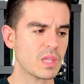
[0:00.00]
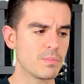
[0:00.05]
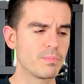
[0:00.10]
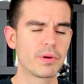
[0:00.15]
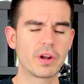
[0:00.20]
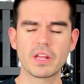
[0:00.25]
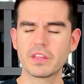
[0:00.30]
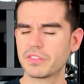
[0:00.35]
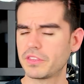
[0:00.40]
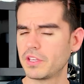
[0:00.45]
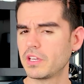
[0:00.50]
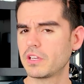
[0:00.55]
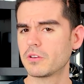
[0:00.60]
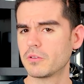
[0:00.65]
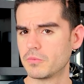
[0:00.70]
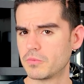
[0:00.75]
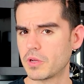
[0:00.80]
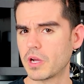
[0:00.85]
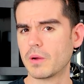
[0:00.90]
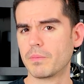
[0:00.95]
but I
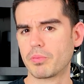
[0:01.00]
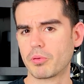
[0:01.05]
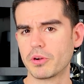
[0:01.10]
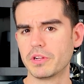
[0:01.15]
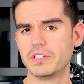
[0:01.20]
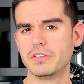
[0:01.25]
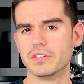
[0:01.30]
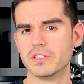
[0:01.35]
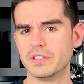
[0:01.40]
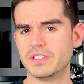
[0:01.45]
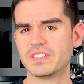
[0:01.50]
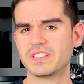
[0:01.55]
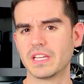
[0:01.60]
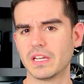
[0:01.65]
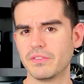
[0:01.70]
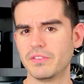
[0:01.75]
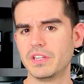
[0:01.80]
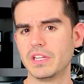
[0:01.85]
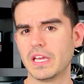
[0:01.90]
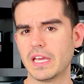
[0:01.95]
think a pretty good
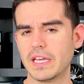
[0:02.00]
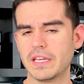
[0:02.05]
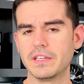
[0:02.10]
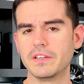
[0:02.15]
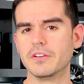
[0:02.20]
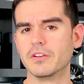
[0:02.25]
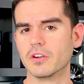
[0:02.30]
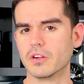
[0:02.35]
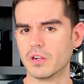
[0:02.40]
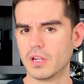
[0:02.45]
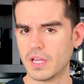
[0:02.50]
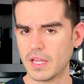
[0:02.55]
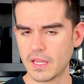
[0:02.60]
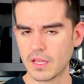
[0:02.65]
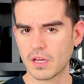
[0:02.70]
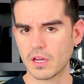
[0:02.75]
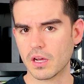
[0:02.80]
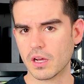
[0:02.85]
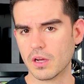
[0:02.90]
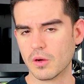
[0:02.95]
seven to eight year,
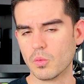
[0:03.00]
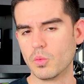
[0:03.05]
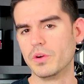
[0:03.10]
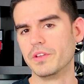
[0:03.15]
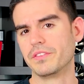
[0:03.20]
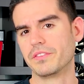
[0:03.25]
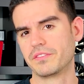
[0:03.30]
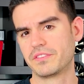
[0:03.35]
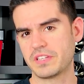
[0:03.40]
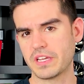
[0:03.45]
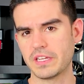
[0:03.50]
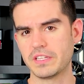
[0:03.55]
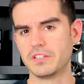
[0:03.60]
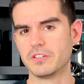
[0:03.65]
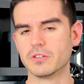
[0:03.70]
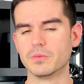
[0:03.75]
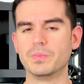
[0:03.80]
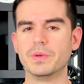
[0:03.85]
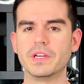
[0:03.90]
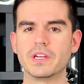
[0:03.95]
uh, with 10
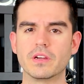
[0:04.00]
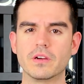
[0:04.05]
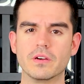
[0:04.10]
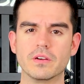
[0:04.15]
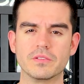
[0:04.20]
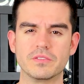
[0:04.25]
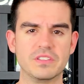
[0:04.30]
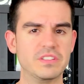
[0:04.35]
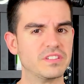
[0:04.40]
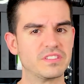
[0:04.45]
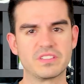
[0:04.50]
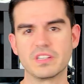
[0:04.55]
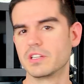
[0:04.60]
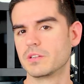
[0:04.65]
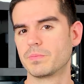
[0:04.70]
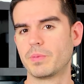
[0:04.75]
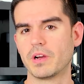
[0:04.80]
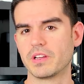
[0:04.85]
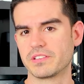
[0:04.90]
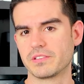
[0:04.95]
year being a
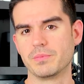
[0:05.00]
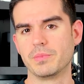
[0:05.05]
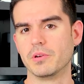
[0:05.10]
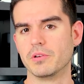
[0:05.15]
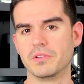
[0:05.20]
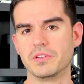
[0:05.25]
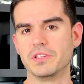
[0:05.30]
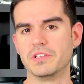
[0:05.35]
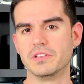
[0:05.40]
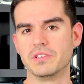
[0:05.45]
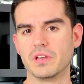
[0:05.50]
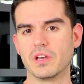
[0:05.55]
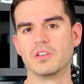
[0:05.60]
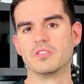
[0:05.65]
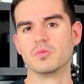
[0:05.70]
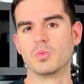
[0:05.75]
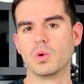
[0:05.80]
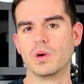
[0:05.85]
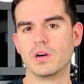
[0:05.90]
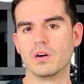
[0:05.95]
distinct possibility
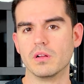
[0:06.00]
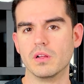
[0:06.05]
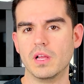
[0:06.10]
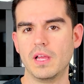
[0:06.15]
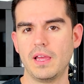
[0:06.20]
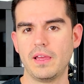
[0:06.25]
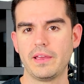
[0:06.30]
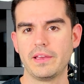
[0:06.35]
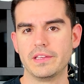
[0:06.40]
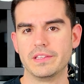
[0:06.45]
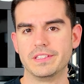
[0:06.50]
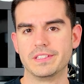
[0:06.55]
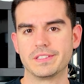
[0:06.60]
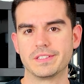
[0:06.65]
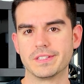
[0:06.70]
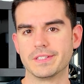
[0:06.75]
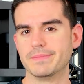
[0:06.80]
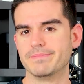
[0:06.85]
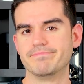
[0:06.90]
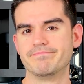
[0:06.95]
as well,
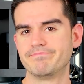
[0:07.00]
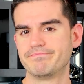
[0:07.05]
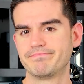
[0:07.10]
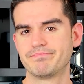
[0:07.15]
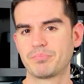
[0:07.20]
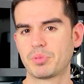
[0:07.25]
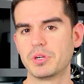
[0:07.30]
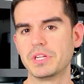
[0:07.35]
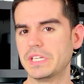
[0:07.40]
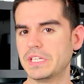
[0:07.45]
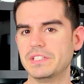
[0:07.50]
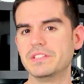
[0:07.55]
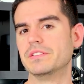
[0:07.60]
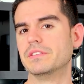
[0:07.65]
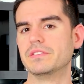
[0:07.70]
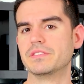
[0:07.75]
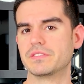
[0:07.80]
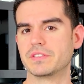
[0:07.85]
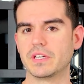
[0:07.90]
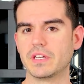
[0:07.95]
is um, pretty
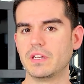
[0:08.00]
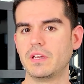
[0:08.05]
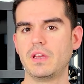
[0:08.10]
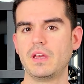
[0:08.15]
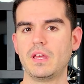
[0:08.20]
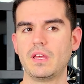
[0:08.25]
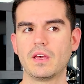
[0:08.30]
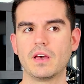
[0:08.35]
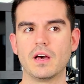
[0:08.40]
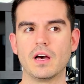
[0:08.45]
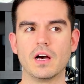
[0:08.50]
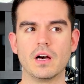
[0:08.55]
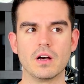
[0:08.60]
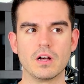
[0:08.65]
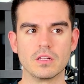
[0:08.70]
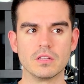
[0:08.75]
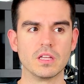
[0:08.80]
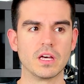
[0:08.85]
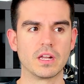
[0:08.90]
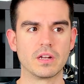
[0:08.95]
easy to say.
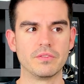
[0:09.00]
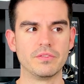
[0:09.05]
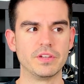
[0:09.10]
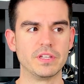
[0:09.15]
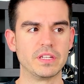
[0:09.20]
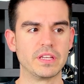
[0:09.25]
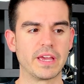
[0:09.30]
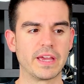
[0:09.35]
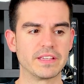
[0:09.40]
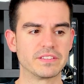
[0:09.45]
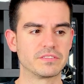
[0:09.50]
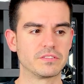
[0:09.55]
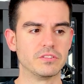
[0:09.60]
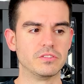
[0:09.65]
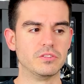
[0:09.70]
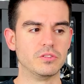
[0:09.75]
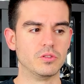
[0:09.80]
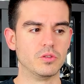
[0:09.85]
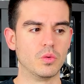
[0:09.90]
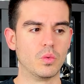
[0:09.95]
Uh, a lot of it has
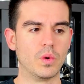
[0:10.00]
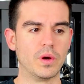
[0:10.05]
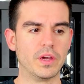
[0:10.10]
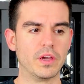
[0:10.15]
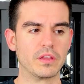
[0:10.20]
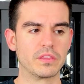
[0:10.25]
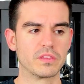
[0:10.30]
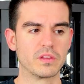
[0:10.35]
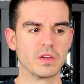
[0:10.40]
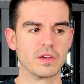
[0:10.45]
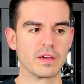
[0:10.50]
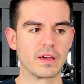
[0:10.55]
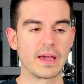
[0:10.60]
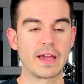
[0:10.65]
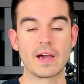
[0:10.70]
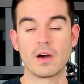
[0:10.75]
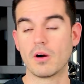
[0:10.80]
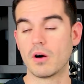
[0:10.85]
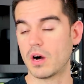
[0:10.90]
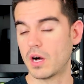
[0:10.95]
to do with
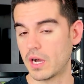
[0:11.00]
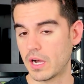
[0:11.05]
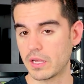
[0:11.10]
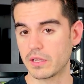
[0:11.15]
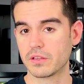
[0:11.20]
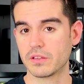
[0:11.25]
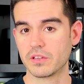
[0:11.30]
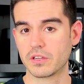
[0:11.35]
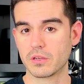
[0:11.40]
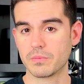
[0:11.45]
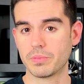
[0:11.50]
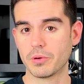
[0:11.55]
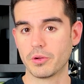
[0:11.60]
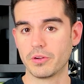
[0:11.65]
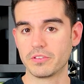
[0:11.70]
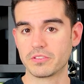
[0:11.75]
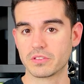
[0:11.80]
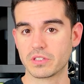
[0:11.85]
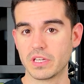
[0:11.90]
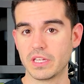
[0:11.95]
how hot the
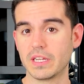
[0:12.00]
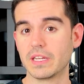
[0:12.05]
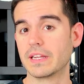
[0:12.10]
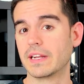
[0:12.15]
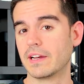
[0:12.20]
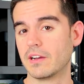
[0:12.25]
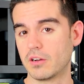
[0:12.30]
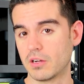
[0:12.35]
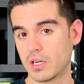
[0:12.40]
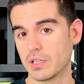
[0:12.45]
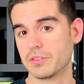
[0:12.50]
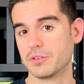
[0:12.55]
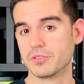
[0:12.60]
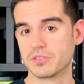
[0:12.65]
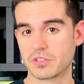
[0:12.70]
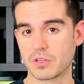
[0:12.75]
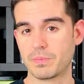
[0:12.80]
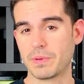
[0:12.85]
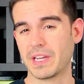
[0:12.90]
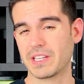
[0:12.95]
components are getting and how hot
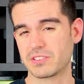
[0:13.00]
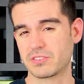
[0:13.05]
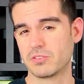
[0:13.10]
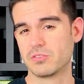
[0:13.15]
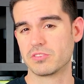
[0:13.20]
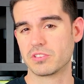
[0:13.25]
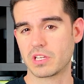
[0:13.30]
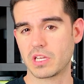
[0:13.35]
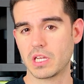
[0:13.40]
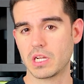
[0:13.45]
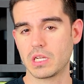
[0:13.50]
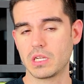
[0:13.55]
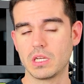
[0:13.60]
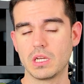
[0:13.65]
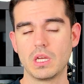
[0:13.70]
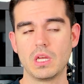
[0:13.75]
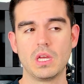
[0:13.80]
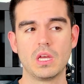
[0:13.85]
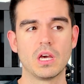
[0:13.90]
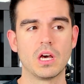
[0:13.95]
those capacitors are getting.
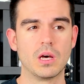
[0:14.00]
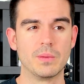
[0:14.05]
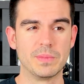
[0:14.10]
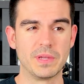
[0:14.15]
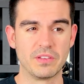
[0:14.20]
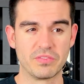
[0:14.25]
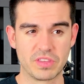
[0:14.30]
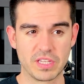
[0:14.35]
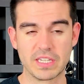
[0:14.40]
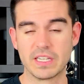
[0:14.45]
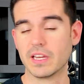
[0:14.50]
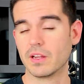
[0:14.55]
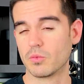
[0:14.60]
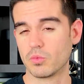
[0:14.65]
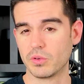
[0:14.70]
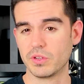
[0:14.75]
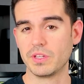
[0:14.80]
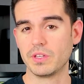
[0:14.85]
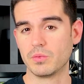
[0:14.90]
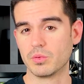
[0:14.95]
Um, if they
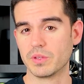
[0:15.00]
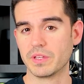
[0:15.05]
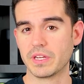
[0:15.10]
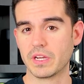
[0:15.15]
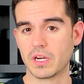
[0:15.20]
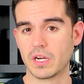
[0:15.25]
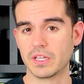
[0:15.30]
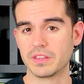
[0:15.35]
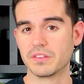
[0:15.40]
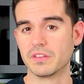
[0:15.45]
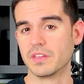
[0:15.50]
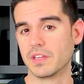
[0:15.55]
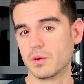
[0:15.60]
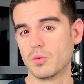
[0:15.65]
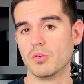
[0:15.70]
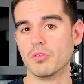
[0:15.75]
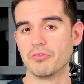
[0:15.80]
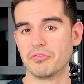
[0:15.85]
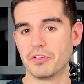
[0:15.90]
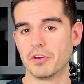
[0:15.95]
get really, really hot, then they
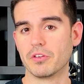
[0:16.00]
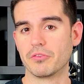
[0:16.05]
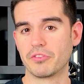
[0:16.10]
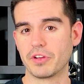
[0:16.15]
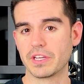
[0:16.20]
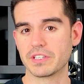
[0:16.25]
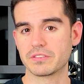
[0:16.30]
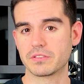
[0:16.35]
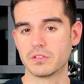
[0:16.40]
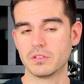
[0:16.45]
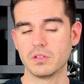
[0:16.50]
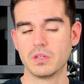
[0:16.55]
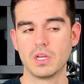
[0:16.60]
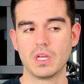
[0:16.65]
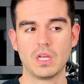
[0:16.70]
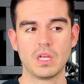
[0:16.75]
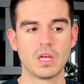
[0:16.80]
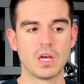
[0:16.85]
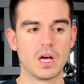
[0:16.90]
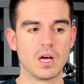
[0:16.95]
will fail faster.
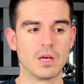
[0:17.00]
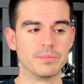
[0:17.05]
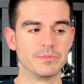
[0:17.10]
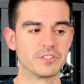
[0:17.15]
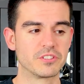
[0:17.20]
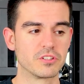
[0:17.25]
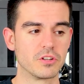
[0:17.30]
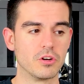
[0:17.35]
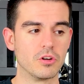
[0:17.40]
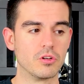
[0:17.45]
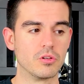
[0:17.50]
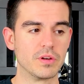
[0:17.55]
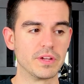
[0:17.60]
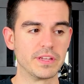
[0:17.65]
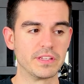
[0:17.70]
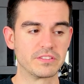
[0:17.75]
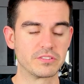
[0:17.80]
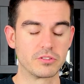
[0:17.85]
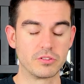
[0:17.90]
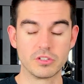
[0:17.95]
Um, so
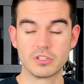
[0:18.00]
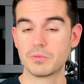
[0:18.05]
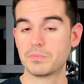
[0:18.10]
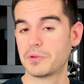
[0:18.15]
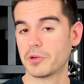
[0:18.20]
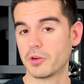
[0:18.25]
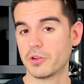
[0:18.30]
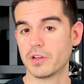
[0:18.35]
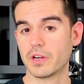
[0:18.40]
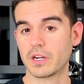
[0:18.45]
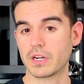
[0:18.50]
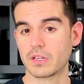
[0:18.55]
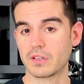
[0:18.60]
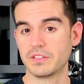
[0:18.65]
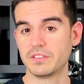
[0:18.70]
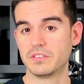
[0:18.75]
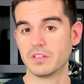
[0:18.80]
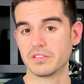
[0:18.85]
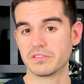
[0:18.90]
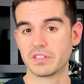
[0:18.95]
it's good to
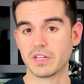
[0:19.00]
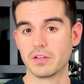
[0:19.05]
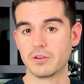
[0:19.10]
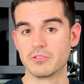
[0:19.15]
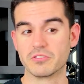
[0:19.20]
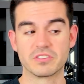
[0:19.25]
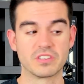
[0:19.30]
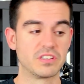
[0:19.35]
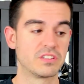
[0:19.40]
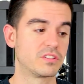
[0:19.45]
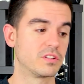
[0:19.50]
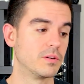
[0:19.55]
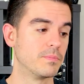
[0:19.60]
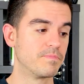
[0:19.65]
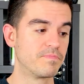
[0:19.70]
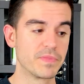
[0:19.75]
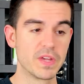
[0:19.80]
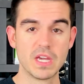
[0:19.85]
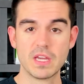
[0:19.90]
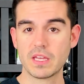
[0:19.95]
periodically dust out your
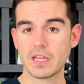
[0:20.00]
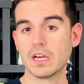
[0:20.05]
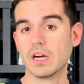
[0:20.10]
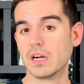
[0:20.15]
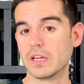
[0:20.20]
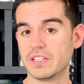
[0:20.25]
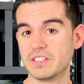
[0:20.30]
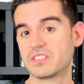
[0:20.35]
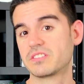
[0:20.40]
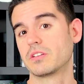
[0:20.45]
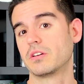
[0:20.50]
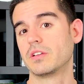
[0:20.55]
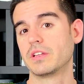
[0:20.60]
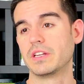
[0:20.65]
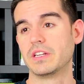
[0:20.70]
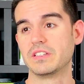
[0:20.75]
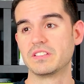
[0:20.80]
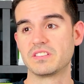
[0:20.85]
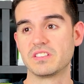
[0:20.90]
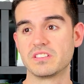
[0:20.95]
system. Uh, install
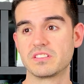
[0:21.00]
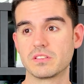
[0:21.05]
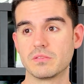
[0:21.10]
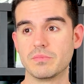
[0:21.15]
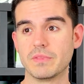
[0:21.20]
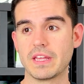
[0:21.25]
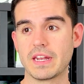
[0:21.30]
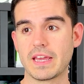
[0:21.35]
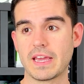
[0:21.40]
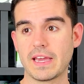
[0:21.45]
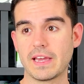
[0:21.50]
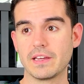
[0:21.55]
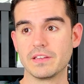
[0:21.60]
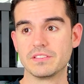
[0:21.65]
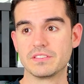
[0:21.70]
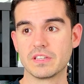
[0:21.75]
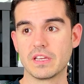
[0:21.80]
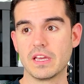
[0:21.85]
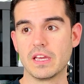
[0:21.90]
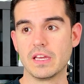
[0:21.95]
it in a system that
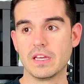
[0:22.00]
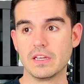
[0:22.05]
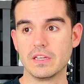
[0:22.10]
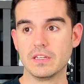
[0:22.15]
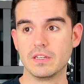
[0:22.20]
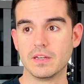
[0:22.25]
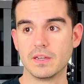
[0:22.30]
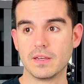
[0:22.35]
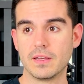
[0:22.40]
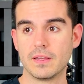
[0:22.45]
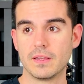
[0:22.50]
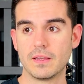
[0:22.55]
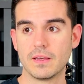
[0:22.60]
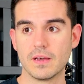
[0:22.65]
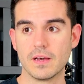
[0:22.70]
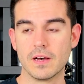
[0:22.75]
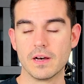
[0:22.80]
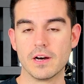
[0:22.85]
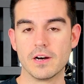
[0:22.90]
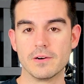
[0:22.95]
has a
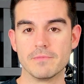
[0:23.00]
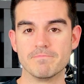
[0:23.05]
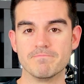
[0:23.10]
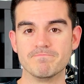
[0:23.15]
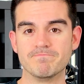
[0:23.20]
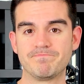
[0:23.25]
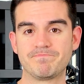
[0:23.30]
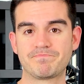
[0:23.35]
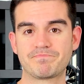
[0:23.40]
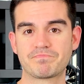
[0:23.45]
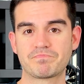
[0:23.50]
um,